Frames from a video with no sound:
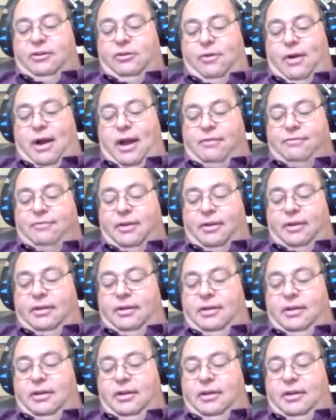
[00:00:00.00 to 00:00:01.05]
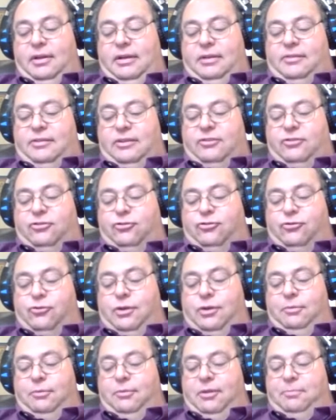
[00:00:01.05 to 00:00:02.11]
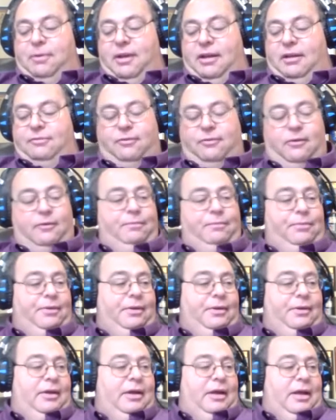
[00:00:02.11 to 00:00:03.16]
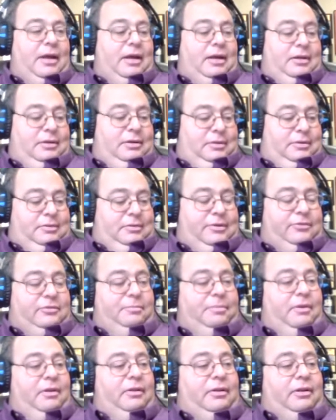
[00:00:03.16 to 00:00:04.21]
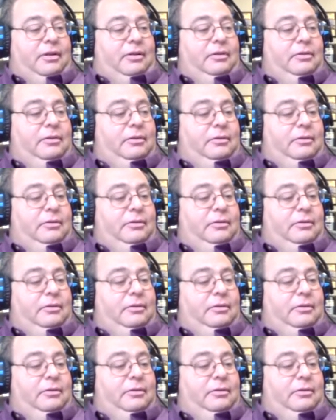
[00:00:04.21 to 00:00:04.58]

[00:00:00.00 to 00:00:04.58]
that there was a more than $100 million verdict